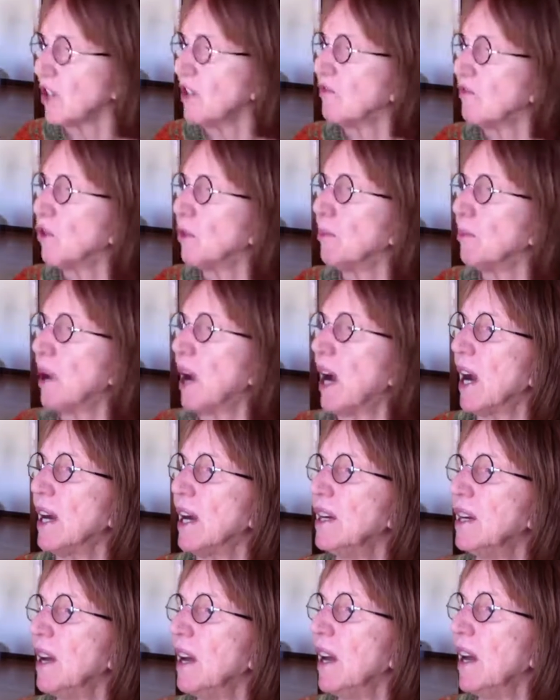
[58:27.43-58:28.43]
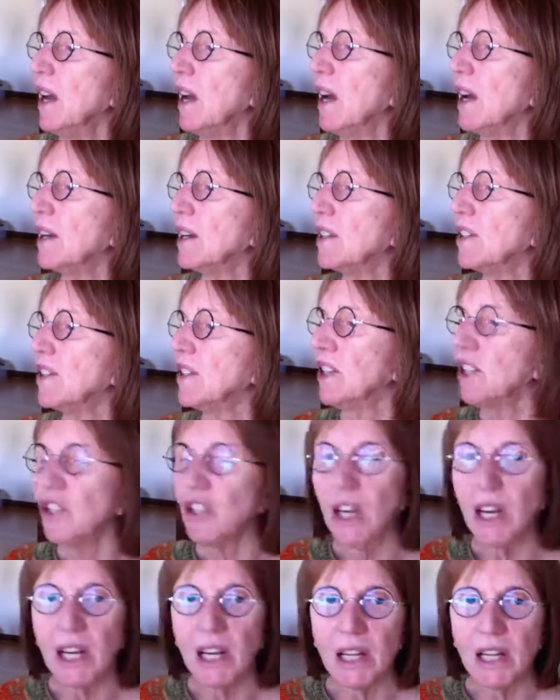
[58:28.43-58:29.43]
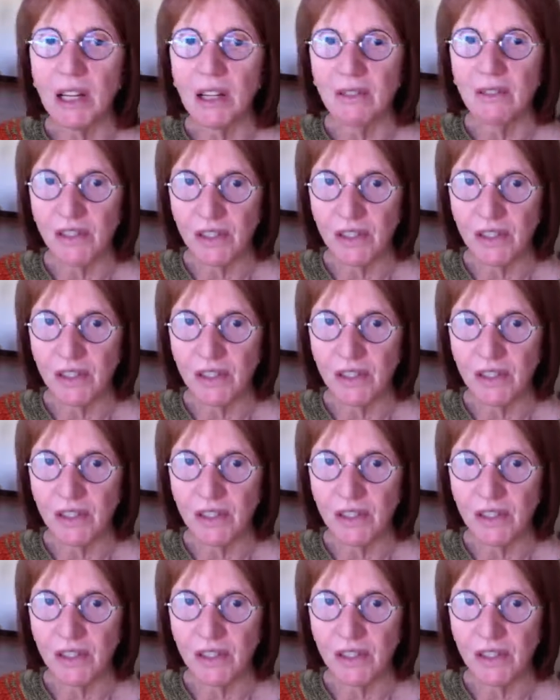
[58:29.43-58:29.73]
and for mine at a stitch gauge of